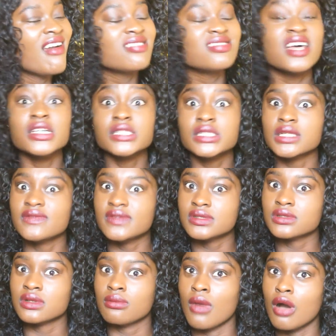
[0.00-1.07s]
That stuff is
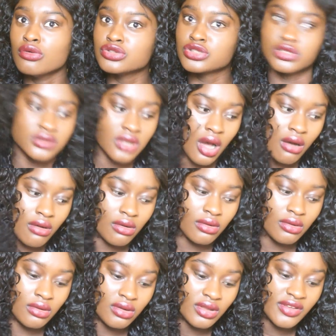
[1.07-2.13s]
emotional.
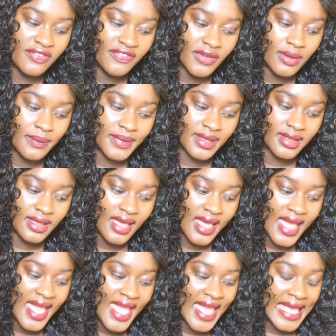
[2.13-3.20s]
You feel me?
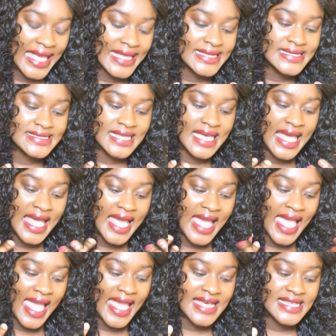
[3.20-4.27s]
And
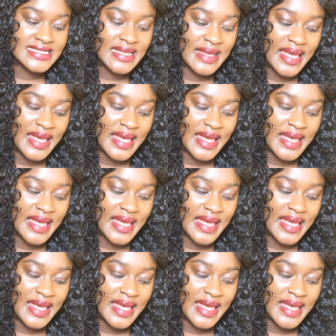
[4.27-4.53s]
as